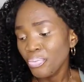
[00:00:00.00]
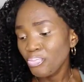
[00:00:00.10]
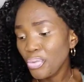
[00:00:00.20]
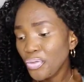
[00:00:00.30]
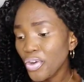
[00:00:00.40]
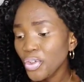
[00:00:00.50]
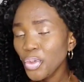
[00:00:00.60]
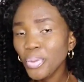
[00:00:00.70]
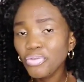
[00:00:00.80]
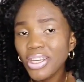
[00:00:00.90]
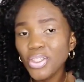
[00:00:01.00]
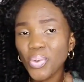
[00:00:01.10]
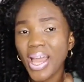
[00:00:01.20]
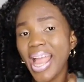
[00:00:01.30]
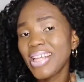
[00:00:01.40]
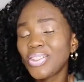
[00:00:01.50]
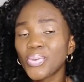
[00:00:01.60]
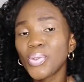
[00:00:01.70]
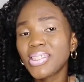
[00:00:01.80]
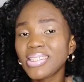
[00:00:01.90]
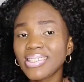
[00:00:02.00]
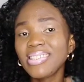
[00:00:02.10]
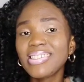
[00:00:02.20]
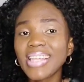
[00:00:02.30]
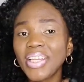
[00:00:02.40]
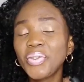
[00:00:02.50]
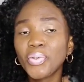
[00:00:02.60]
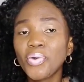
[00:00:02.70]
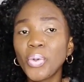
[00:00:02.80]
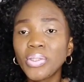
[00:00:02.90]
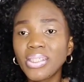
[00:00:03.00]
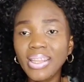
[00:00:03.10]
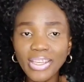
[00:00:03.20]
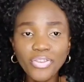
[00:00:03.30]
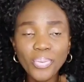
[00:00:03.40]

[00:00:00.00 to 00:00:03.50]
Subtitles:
before you be trying to hide what's inside your sleeve,